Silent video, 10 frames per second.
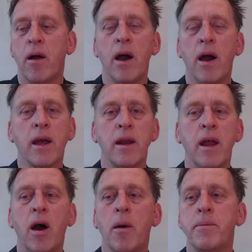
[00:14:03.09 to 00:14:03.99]
I can
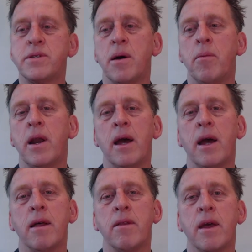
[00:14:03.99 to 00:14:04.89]
help someone
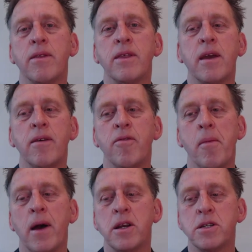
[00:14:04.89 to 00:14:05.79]
out there. Thank you very
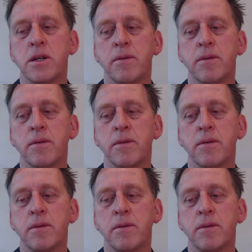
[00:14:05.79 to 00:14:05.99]
much.